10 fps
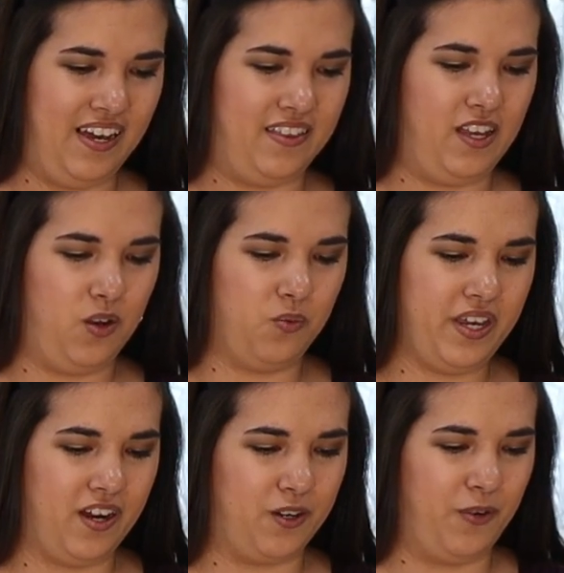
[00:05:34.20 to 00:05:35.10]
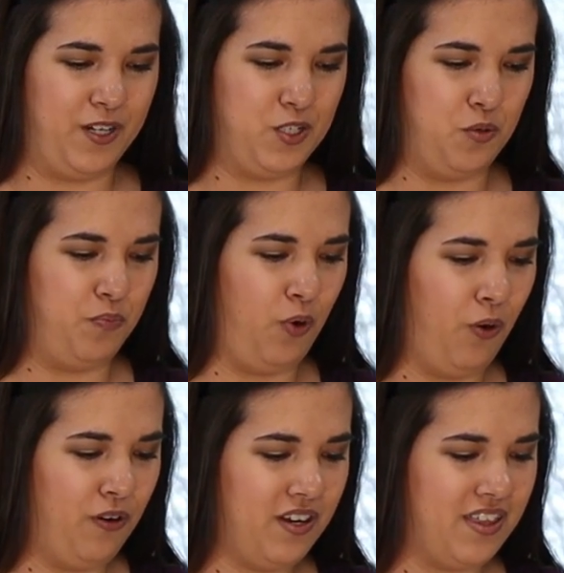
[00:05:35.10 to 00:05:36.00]
And then we are going to
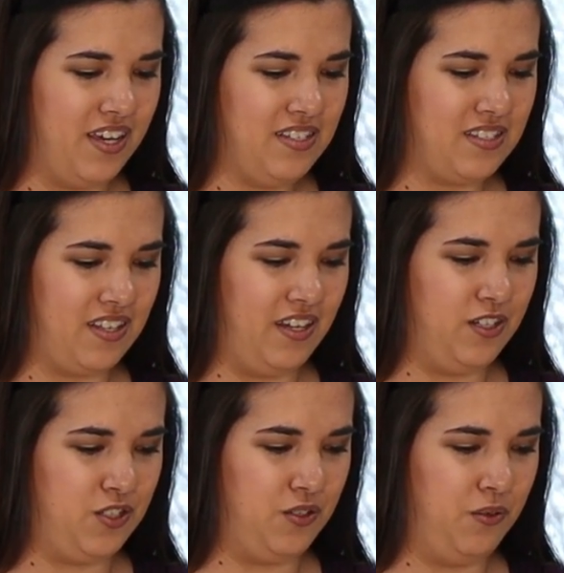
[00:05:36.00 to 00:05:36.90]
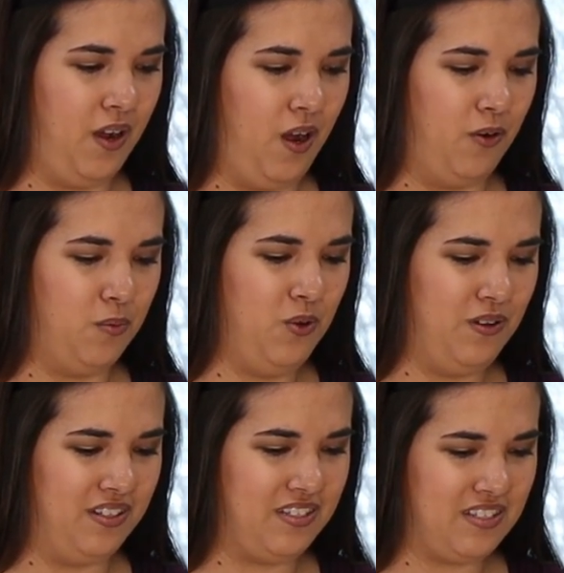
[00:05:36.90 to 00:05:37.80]
pour this into our
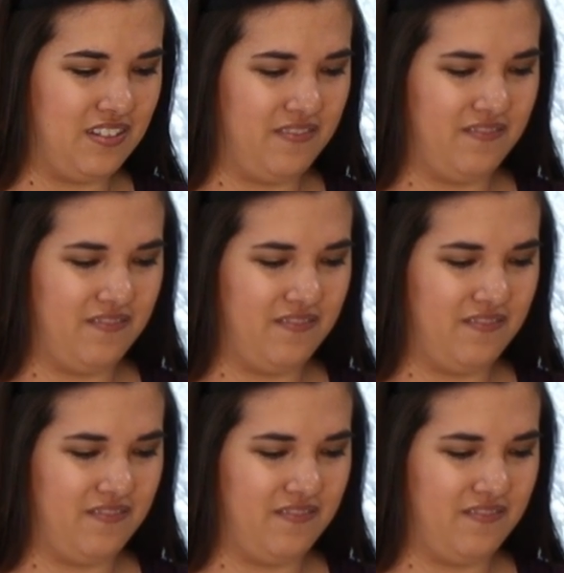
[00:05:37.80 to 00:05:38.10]
molds.